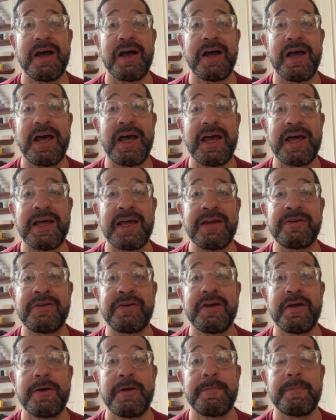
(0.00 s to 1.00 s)
And
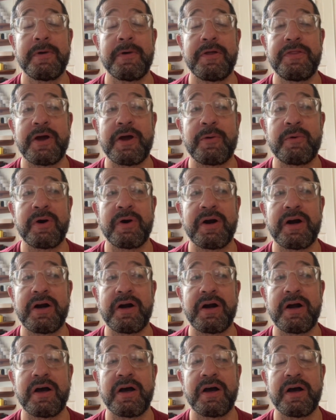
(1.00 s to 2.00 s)
there
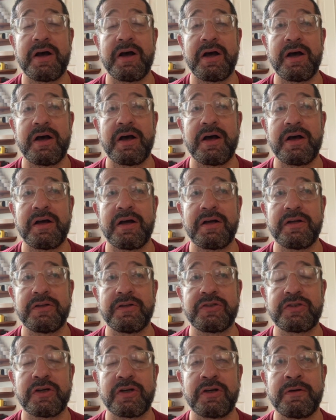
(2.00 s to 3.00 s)
were
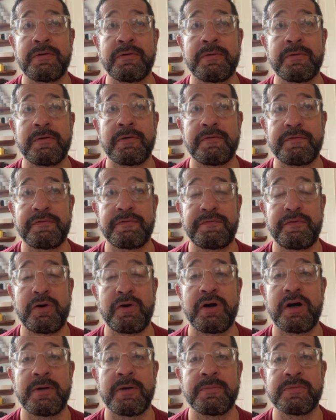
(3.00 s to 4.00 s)
certain
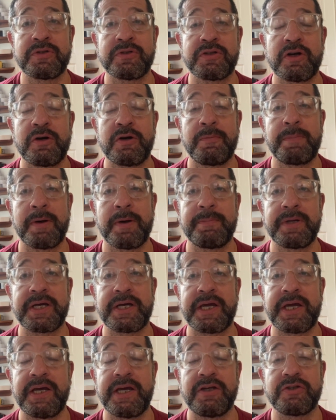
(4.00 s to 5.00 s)
forums, certain
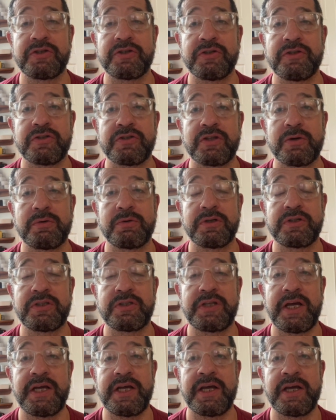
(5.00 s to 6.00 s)
publications that were
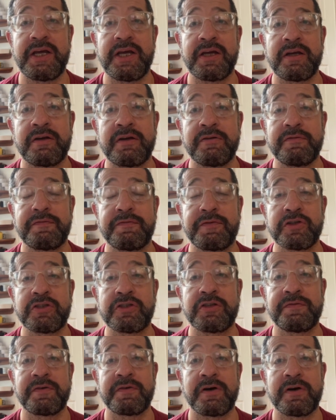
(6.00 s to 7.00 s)
stating,
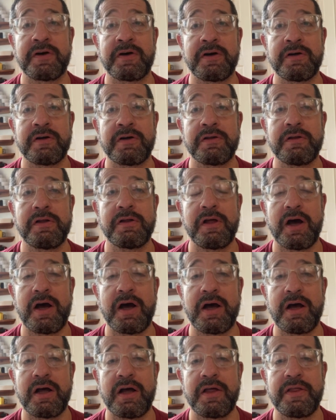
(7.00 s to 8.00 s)
first of all,
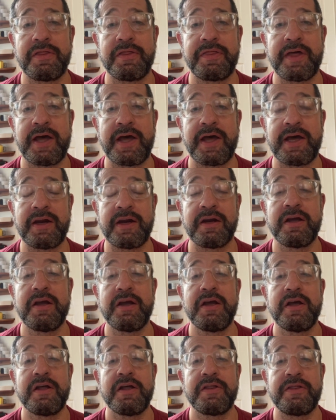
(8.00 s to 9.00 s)
that
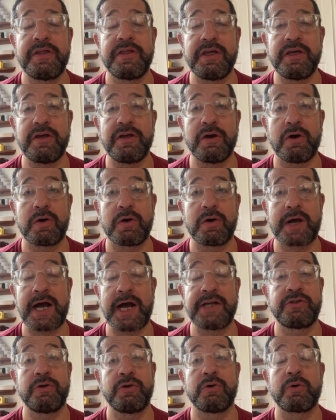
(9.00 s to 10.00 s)
the
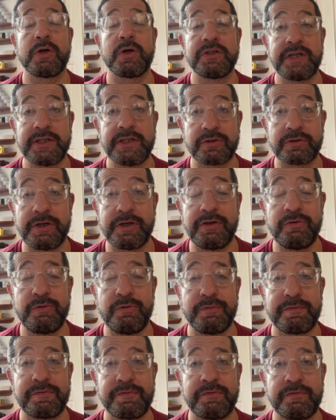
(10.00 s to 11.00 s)
Ocasio-Cortez Green